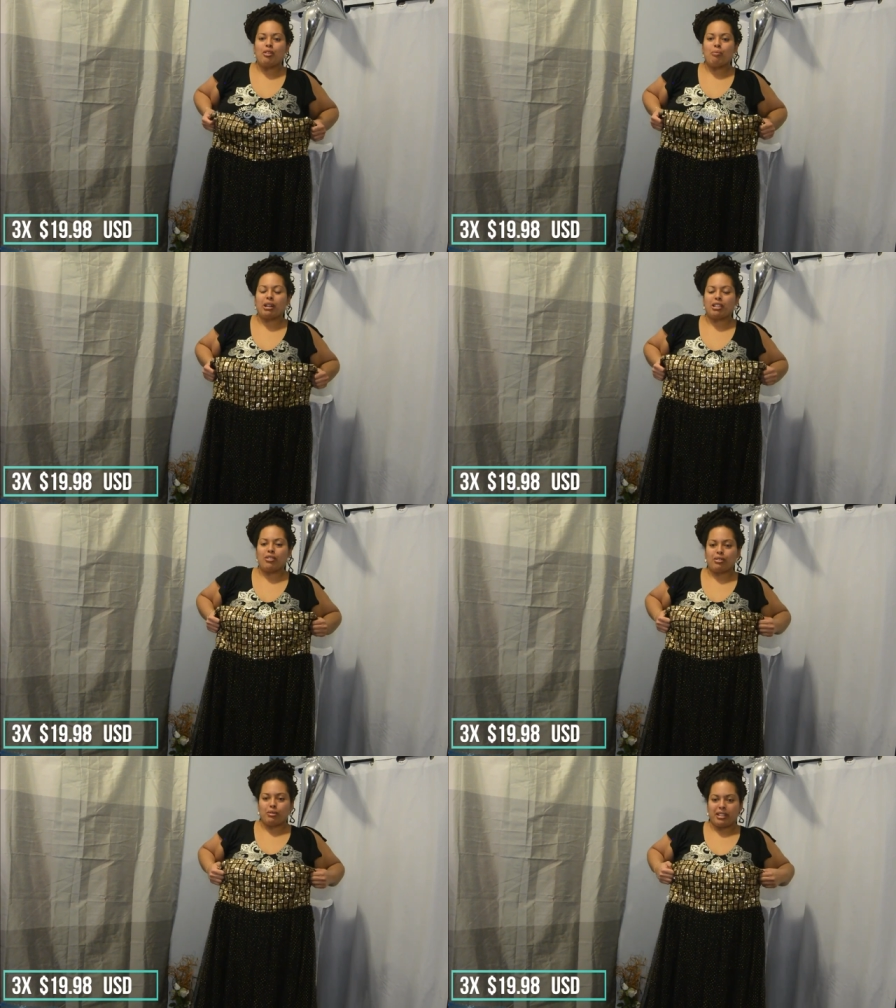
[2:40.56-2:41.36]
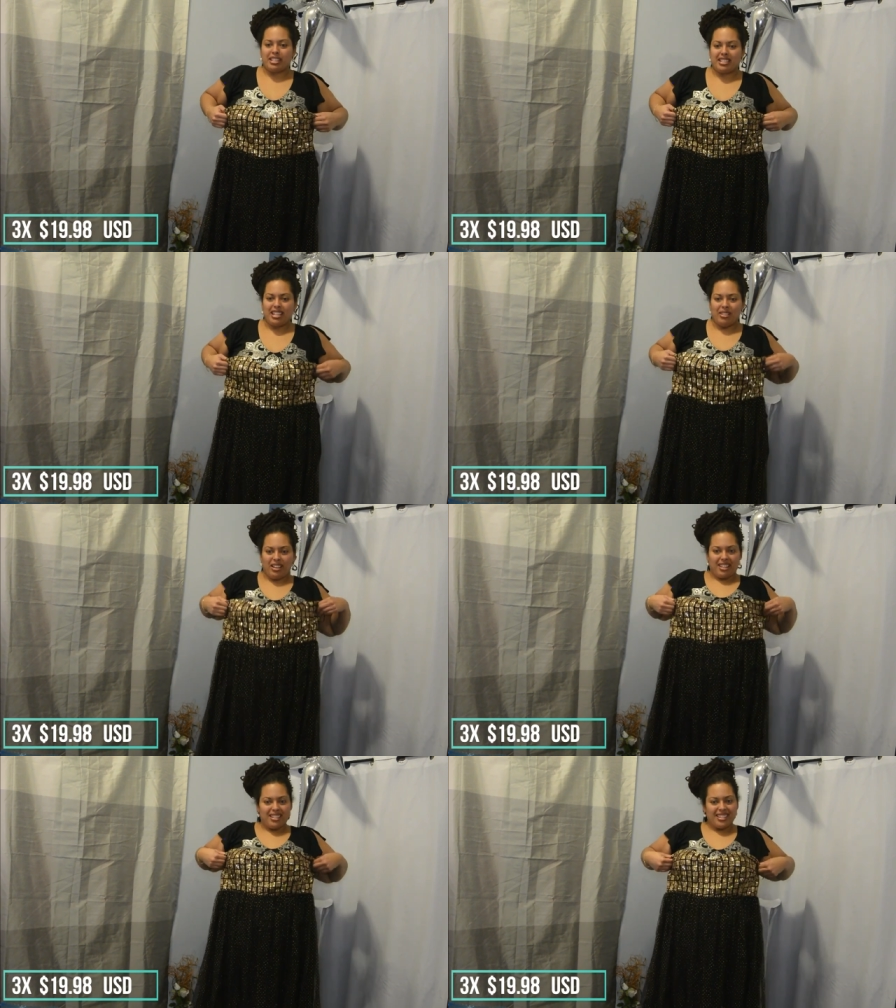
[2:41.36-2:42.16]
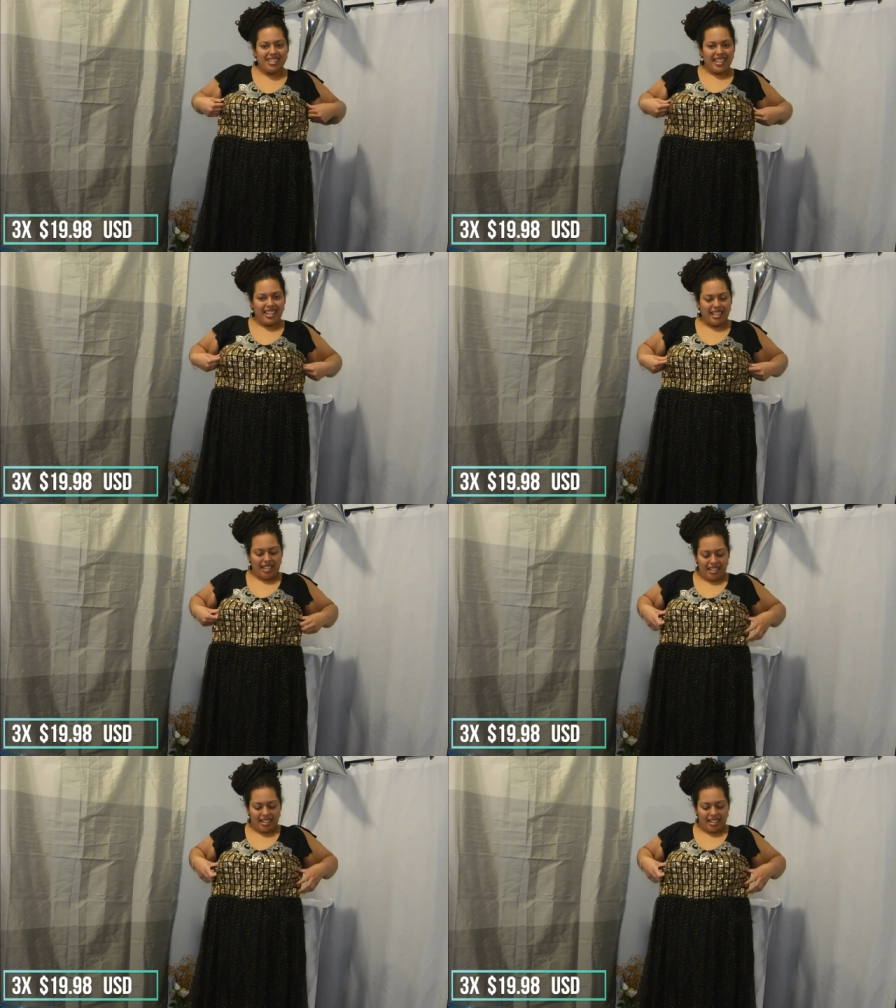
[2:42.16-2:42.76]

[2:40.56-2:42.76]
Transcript: But I do have some ideas. Anyway, this is a